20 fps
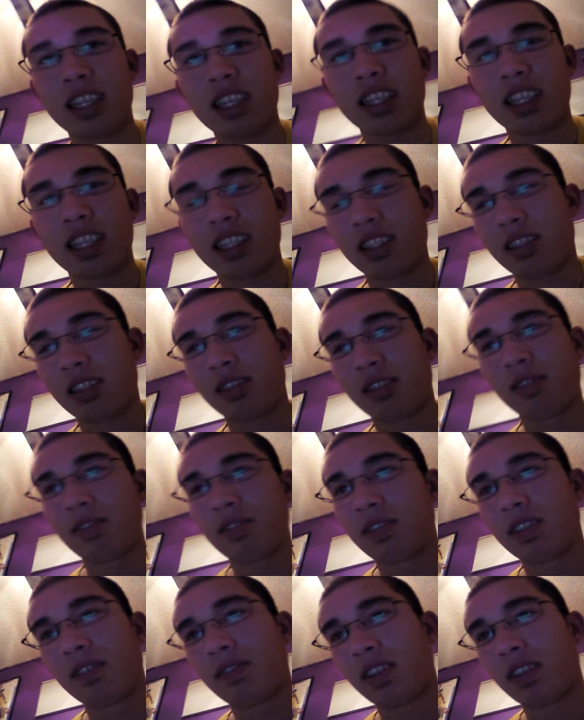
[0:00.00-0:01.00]
I think two
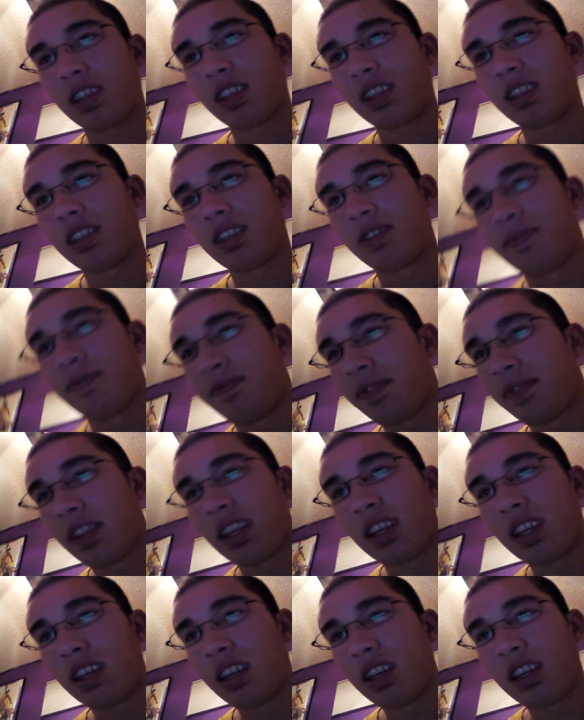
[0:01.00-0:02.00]
is overkill.
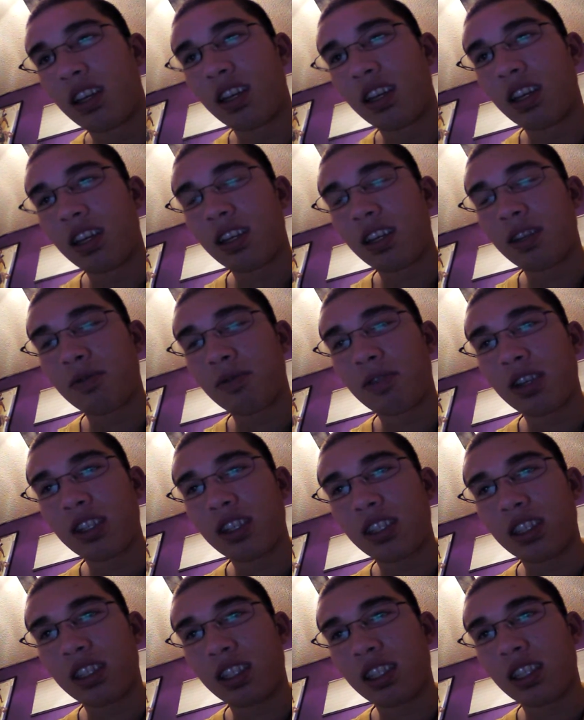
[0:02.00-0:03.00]

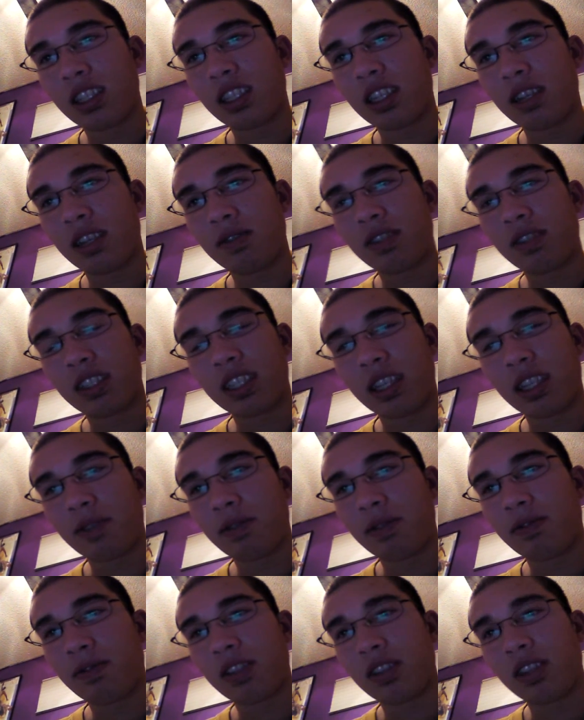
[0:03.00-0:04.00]
One is good enough to save
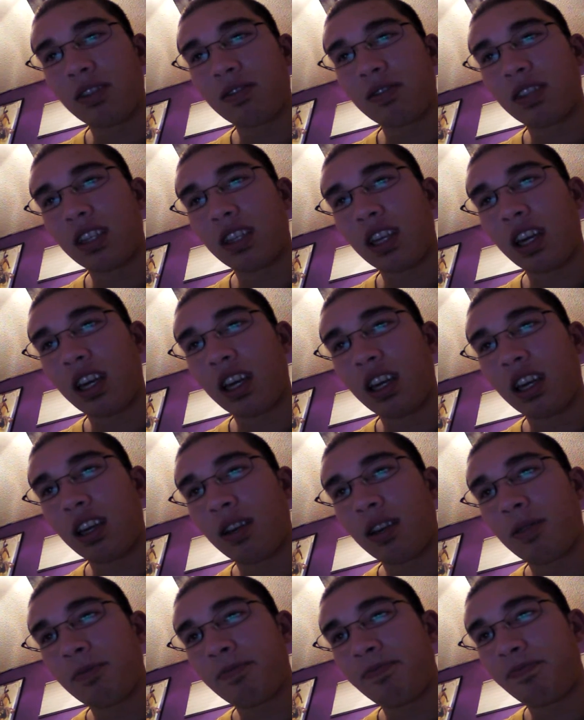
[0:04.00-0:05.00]
you from the OTK.
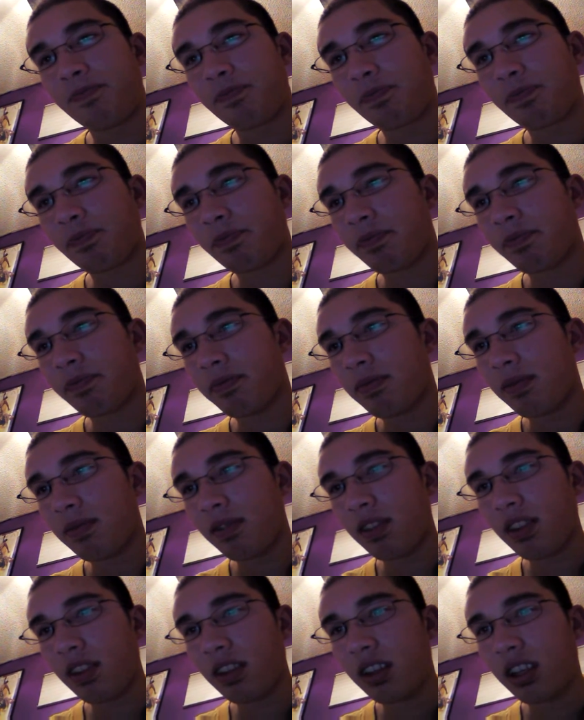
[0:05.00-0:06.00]

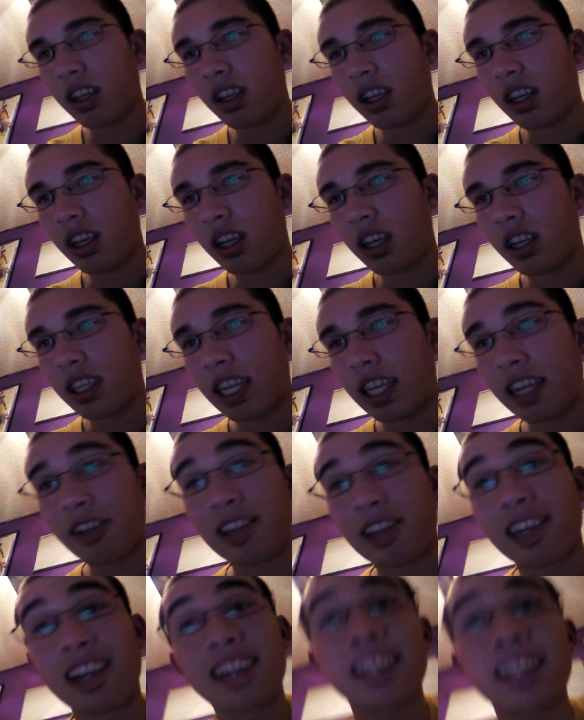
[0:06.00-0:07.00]

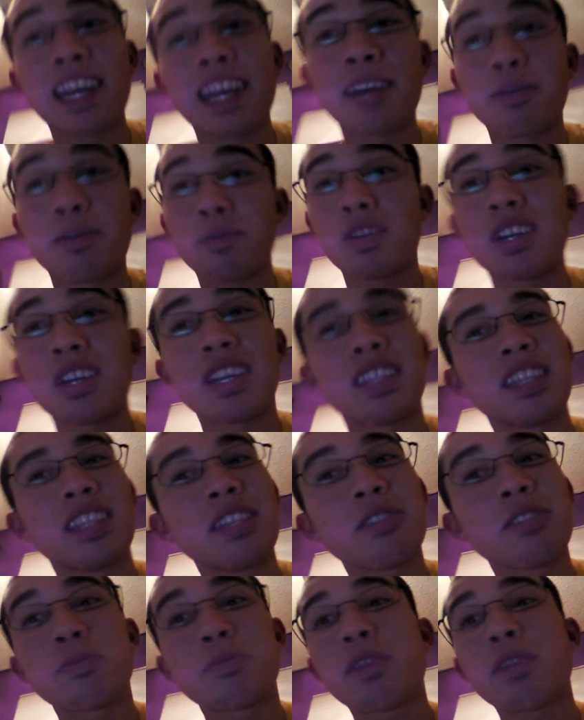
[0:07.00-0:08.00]
Necro Gardna at 1.
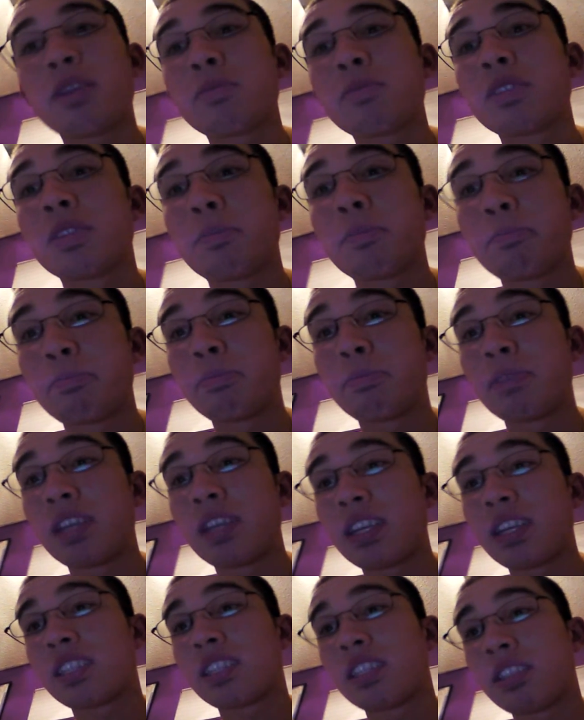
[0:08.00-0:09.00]
This was probably the
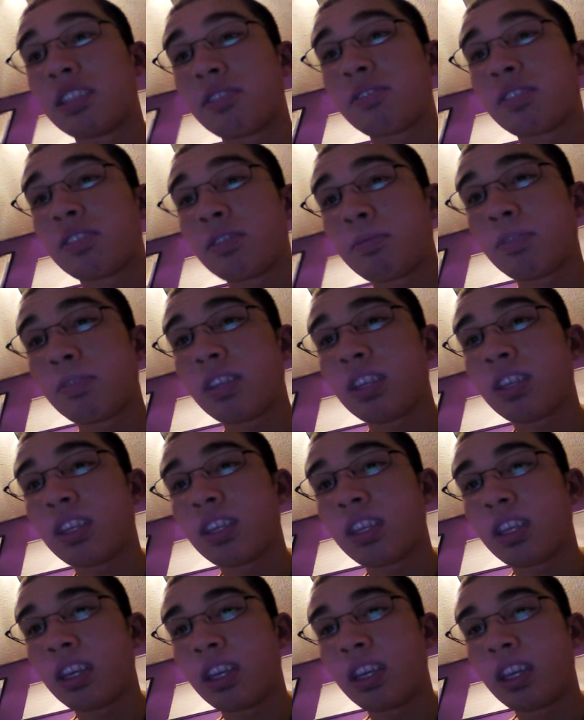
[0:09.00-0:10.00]
biggest news to me,
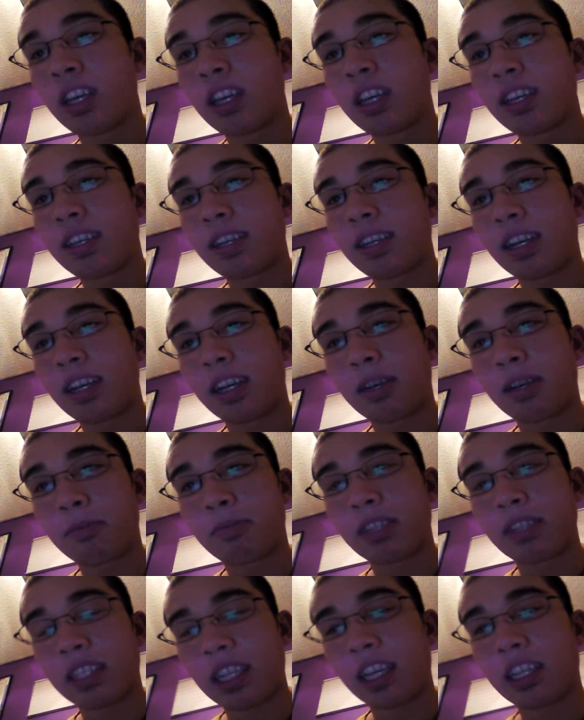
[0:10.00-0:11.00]

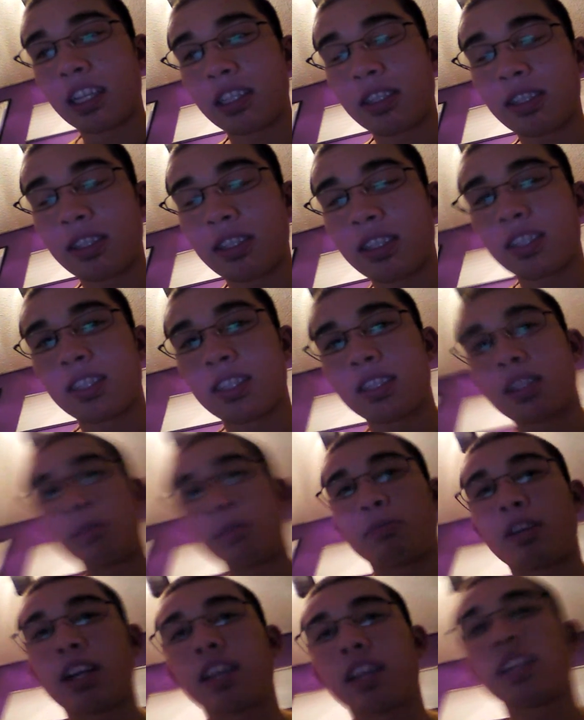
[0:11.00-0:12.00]
besides the
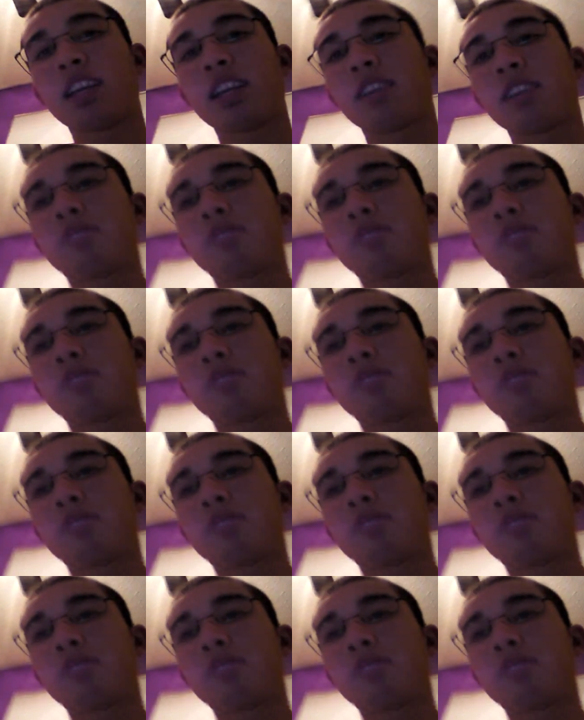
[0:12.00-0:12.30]
Brionac,